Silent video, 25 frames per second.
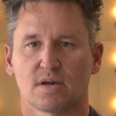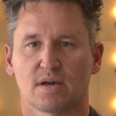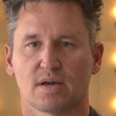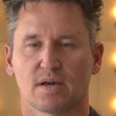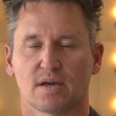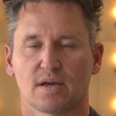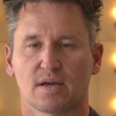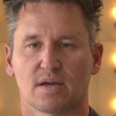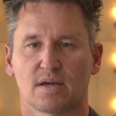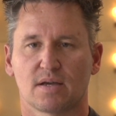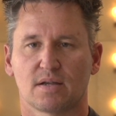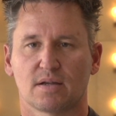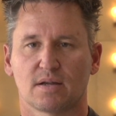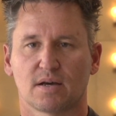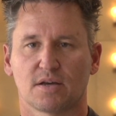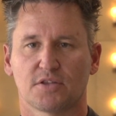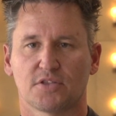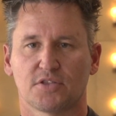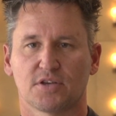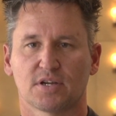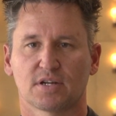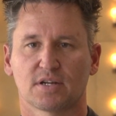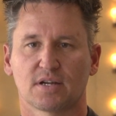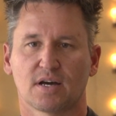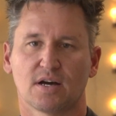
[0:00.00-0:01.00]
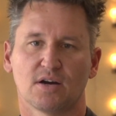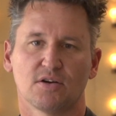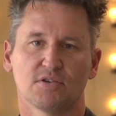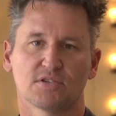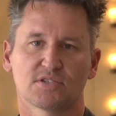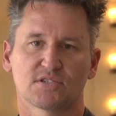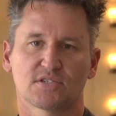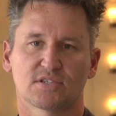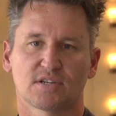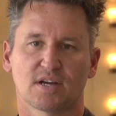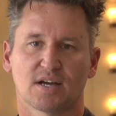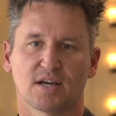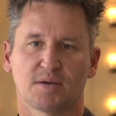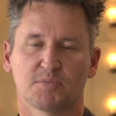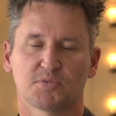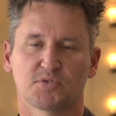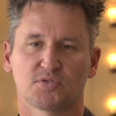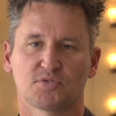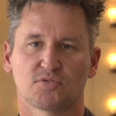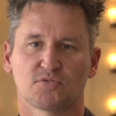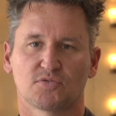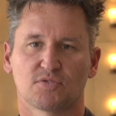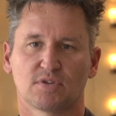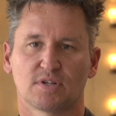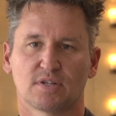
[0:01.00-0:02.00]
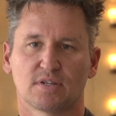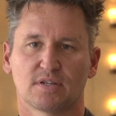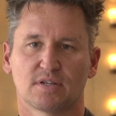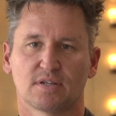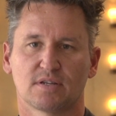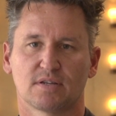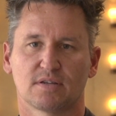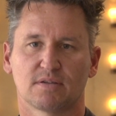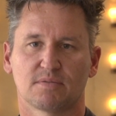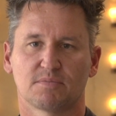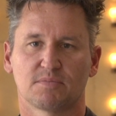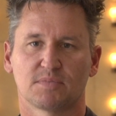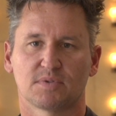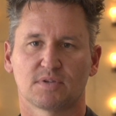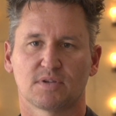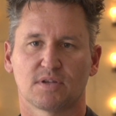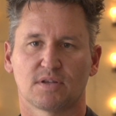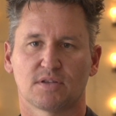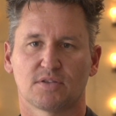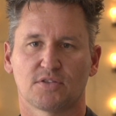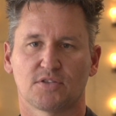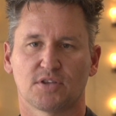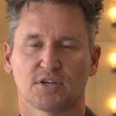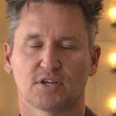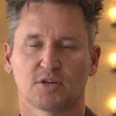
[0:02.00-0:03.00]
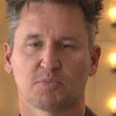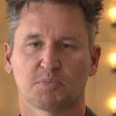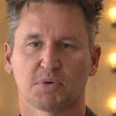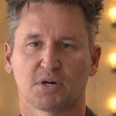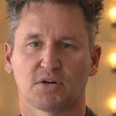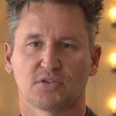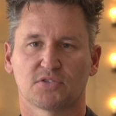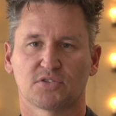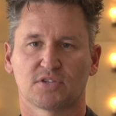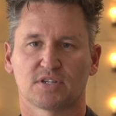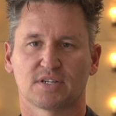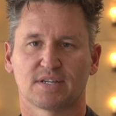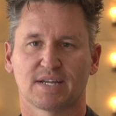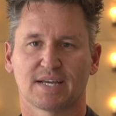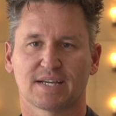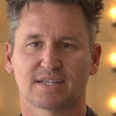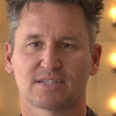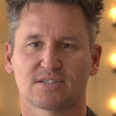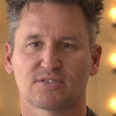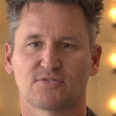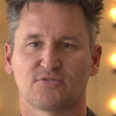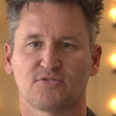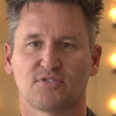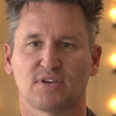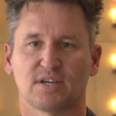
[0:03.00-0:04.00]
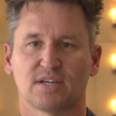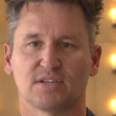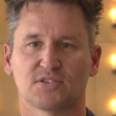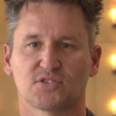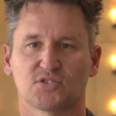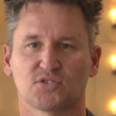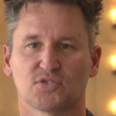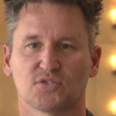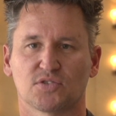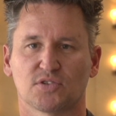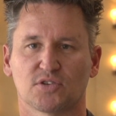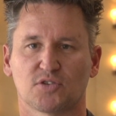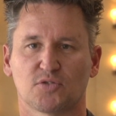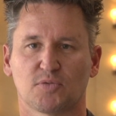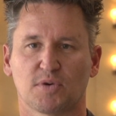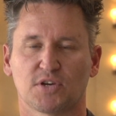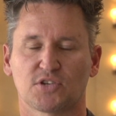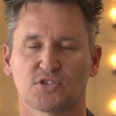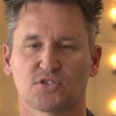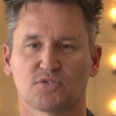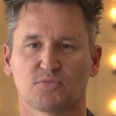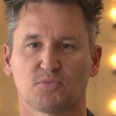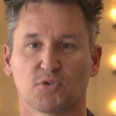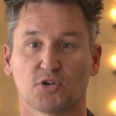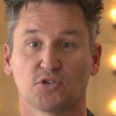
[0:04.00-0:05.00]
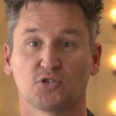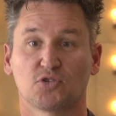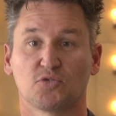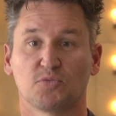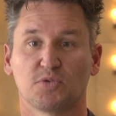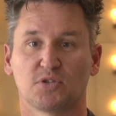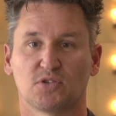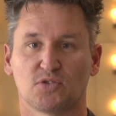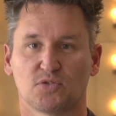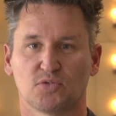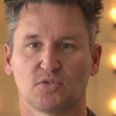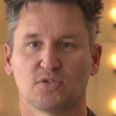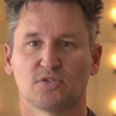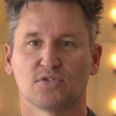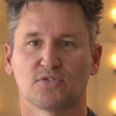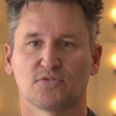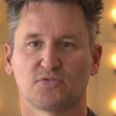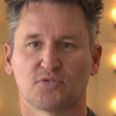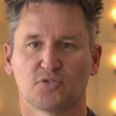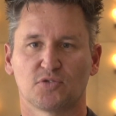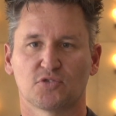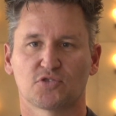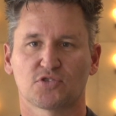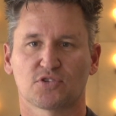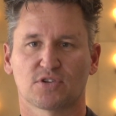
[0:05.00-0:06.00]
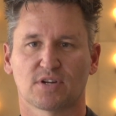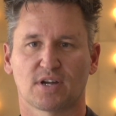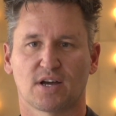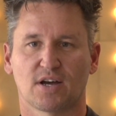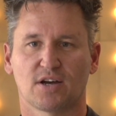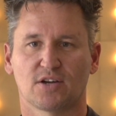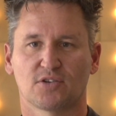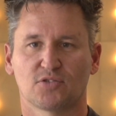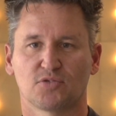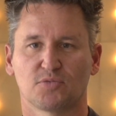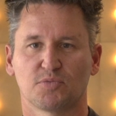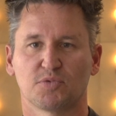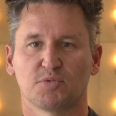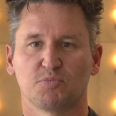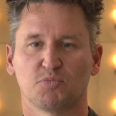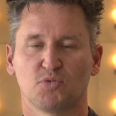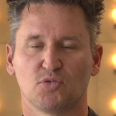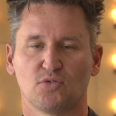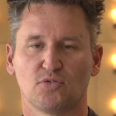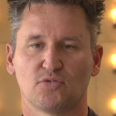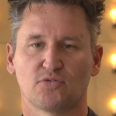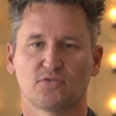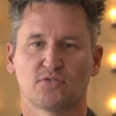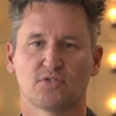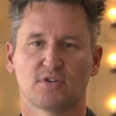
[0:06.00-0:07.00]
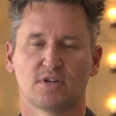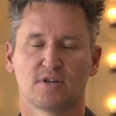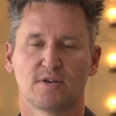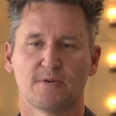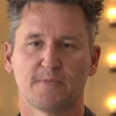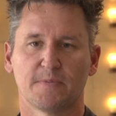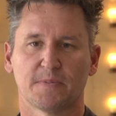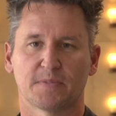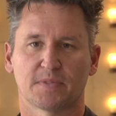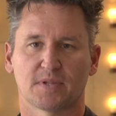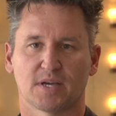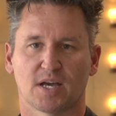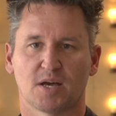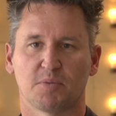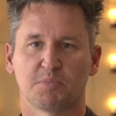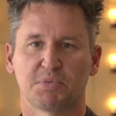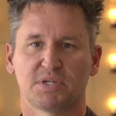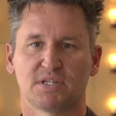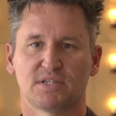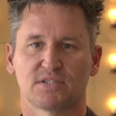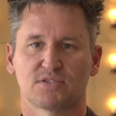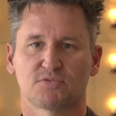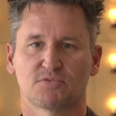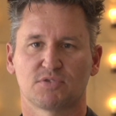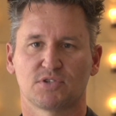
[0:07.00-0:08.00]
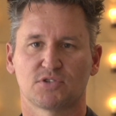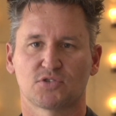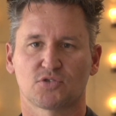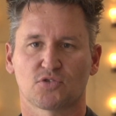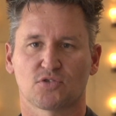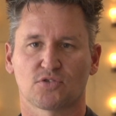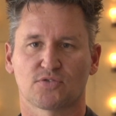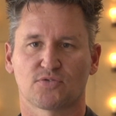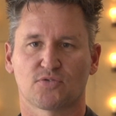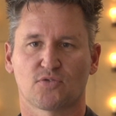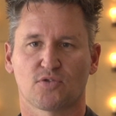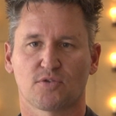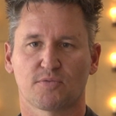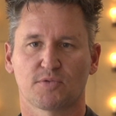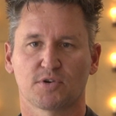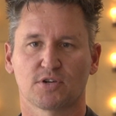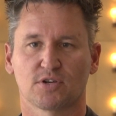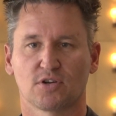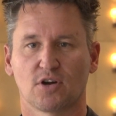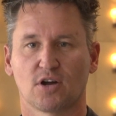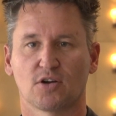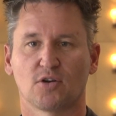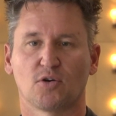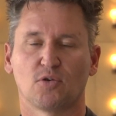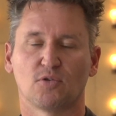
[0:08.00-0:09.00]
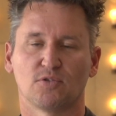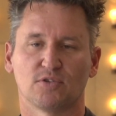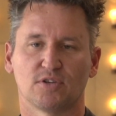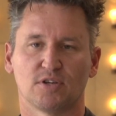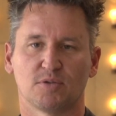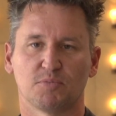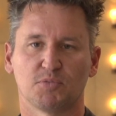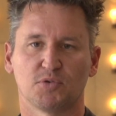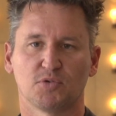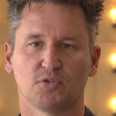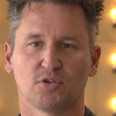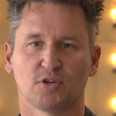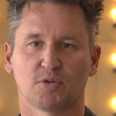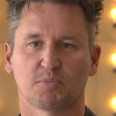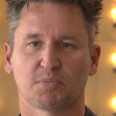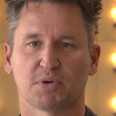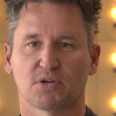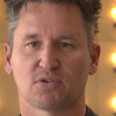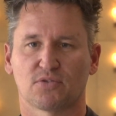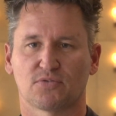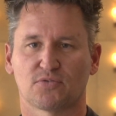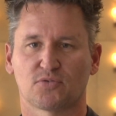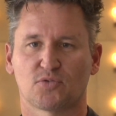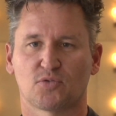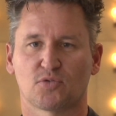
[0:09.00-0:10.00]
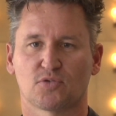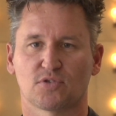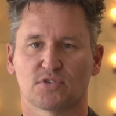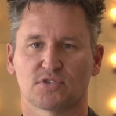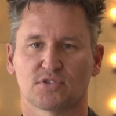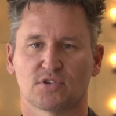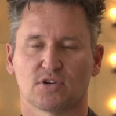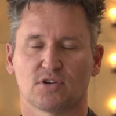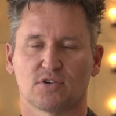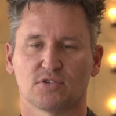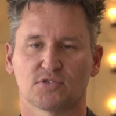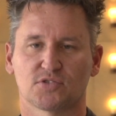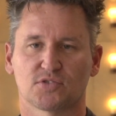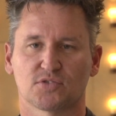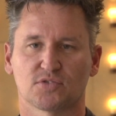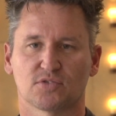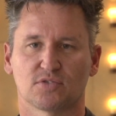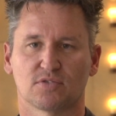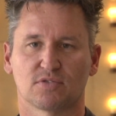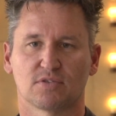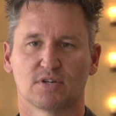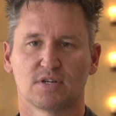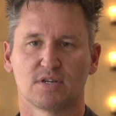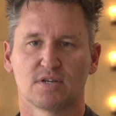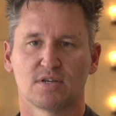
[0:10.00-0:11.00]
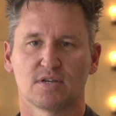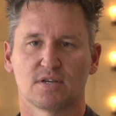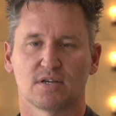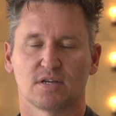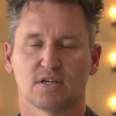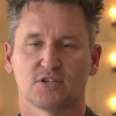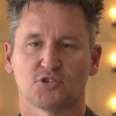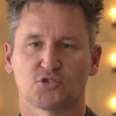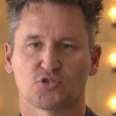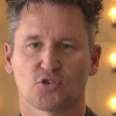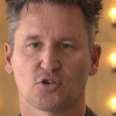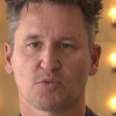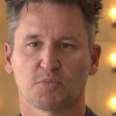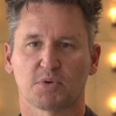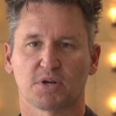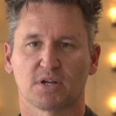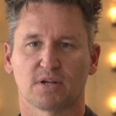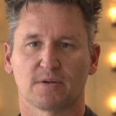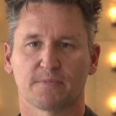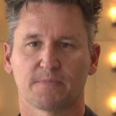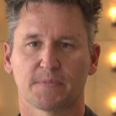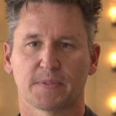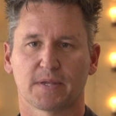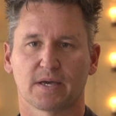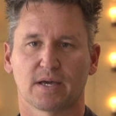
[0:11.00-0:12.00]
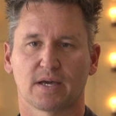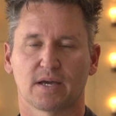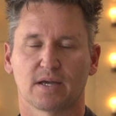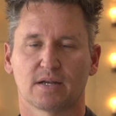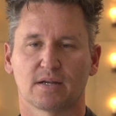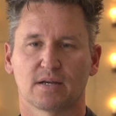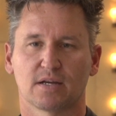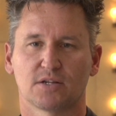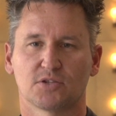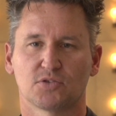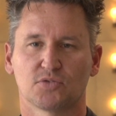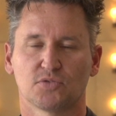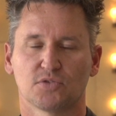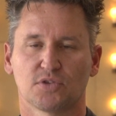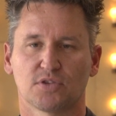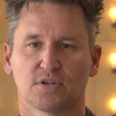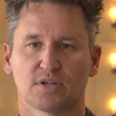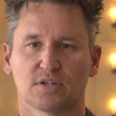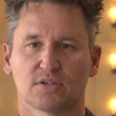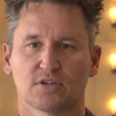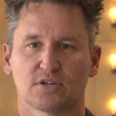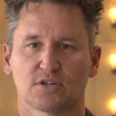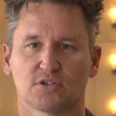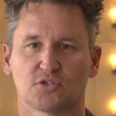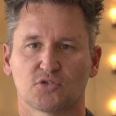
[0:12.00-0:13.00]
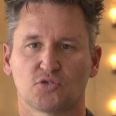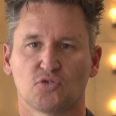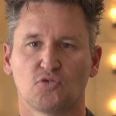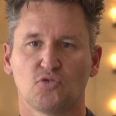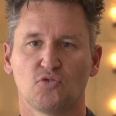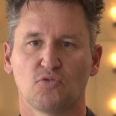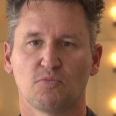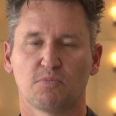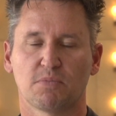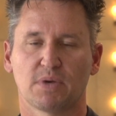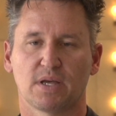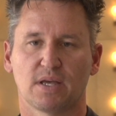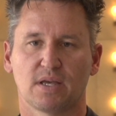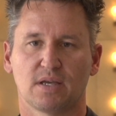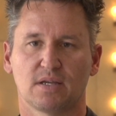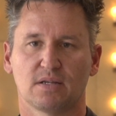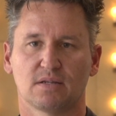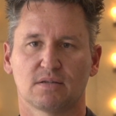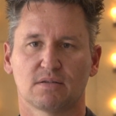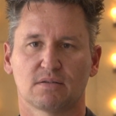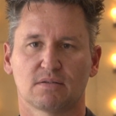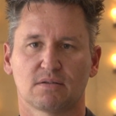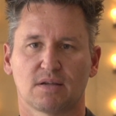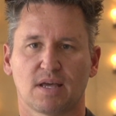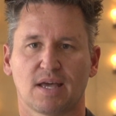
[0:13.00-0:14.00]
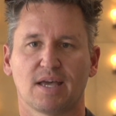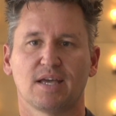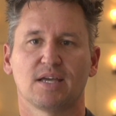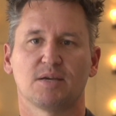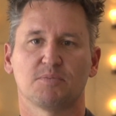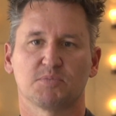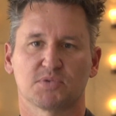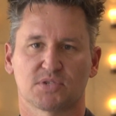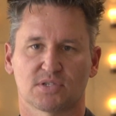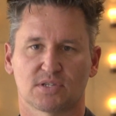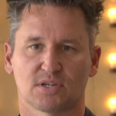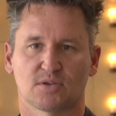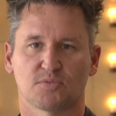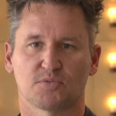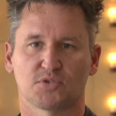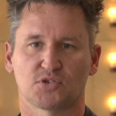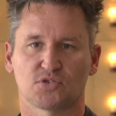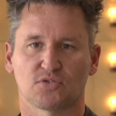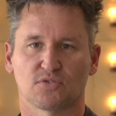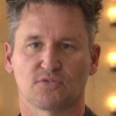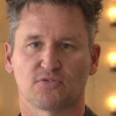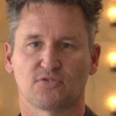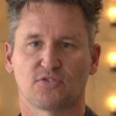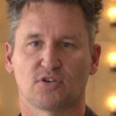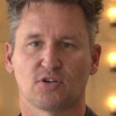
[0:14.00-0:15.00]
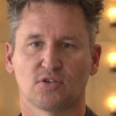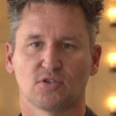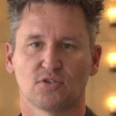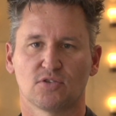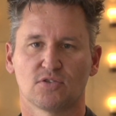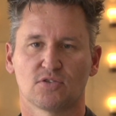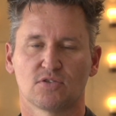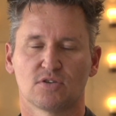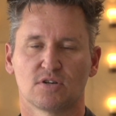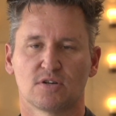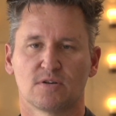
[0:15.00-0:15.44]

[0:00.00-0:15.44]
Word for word: And I think now it's time to really think about the next phase. So the question, what do we do in the future and how do we move diabetes research forward, not only in Munich, but of course also in Germany. And I do think there are two main aims that we should follow.